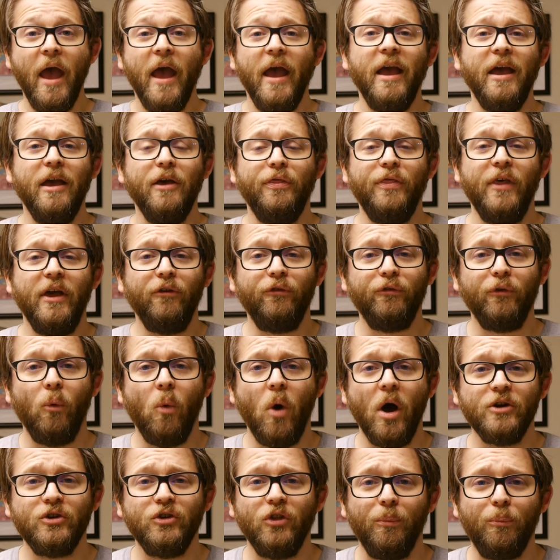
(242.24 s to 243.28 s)
Hey, thanks for
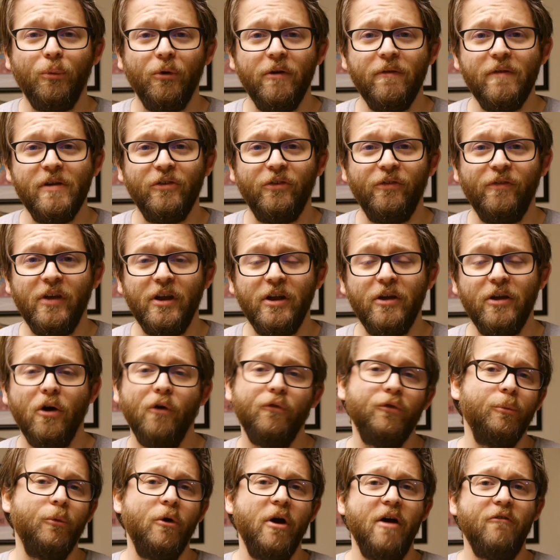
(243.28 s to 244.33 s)
watching the previous video
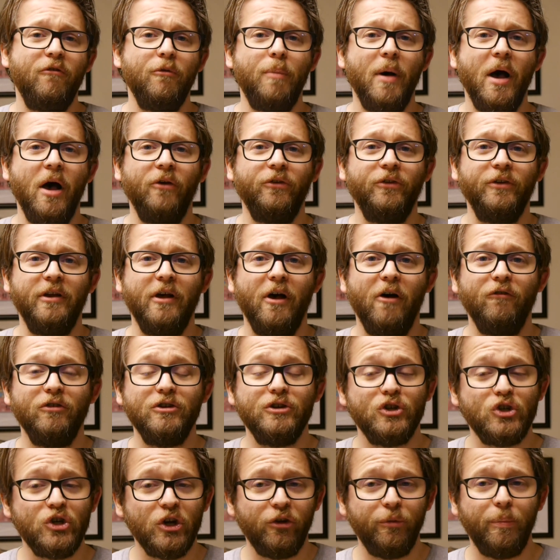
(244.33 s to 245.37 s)
from Graphic Policy
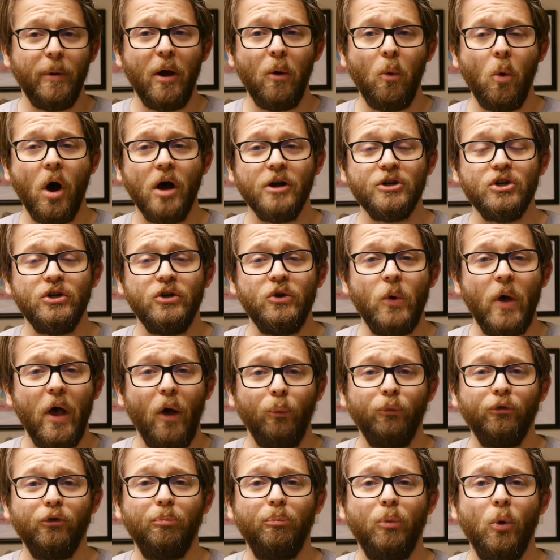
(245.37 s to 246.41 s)
Television. Just by watching, you
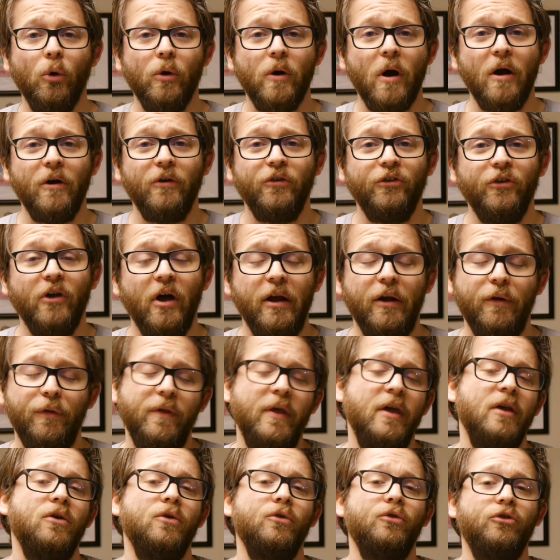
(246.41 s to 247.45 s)
help support our site.
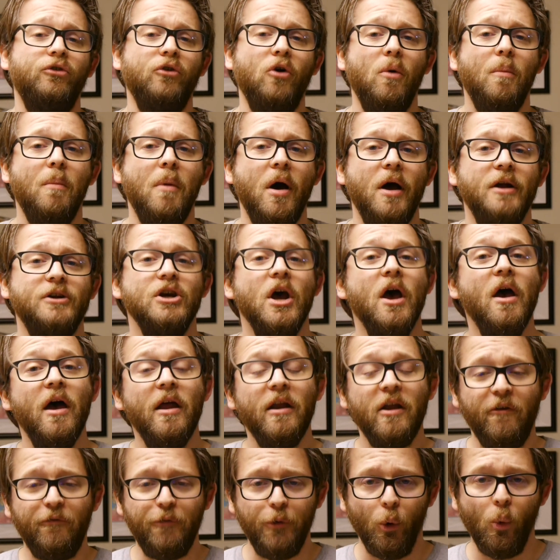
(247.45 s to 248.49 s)
Thank you so much.
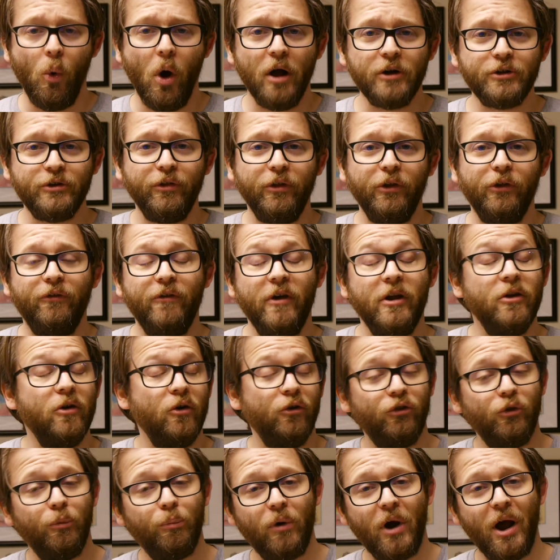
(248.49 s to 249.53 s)
Now, if you're watching these
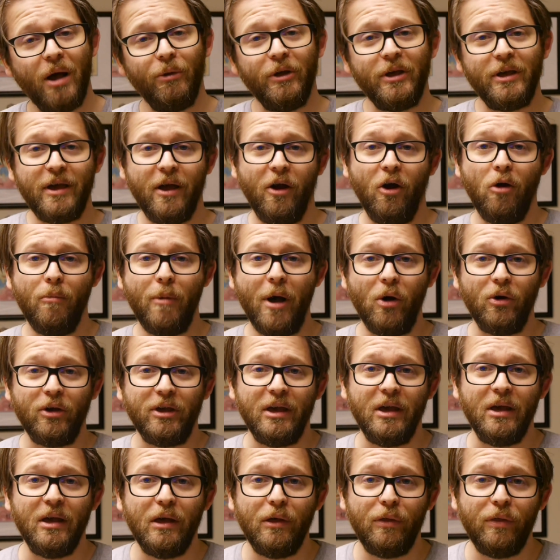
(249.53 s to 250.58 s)
videos, you probably care about
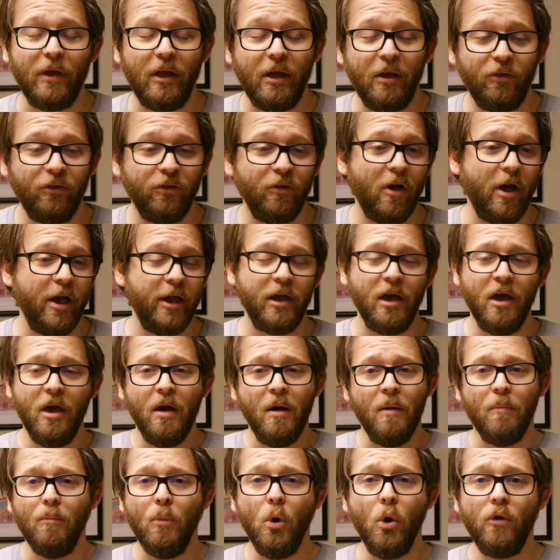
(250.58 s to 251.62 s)
geeky things like
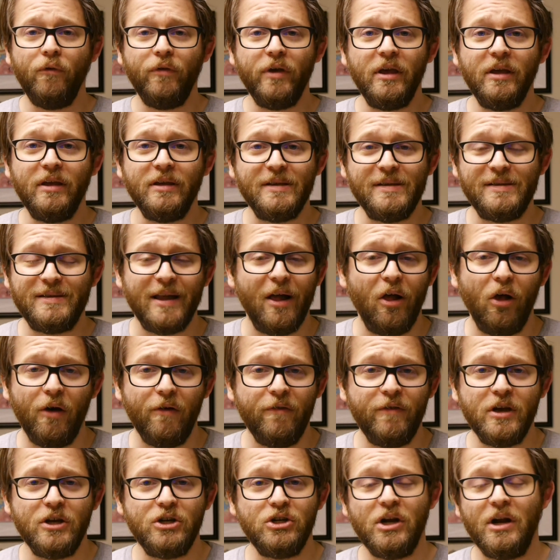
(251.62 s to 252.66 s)
movies,
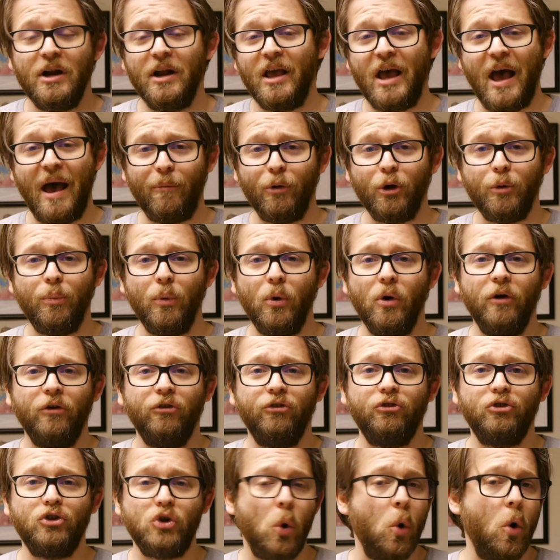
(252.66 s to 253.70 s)
television, comic
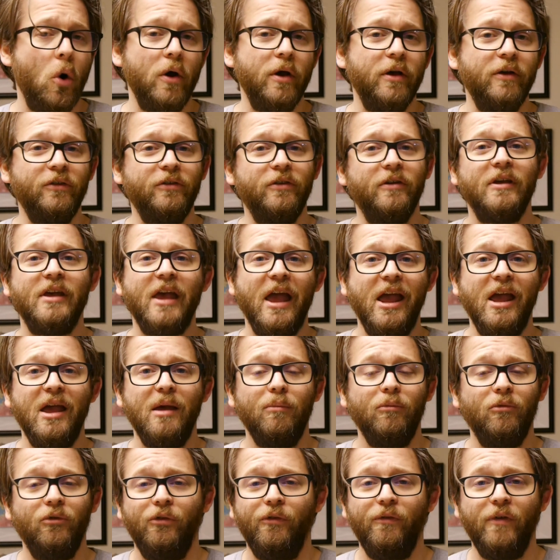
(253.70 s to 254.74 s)
books, toys,
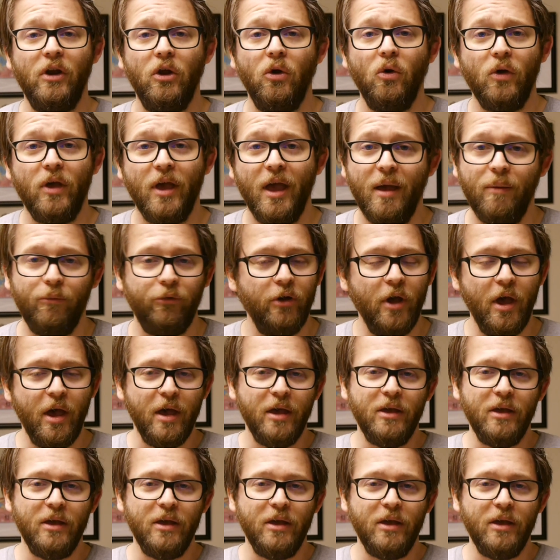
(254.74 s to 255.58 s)
games, video games,